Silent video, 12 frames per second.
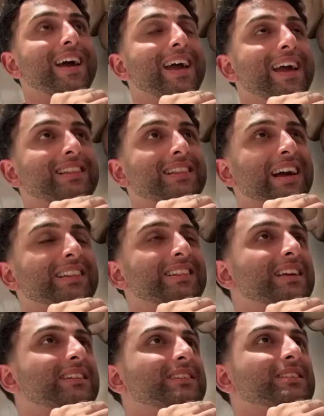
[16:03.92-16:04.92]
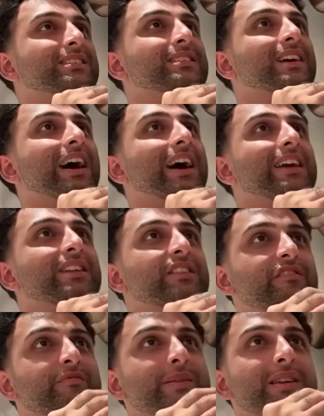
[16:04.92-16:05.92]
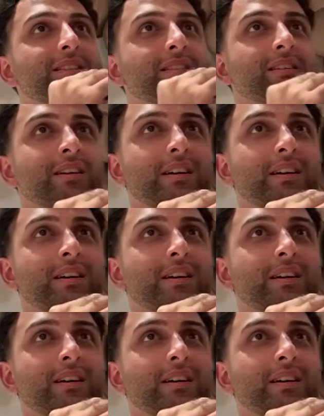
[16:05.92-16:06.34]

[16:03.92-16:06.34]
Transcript: And I think this has kind of been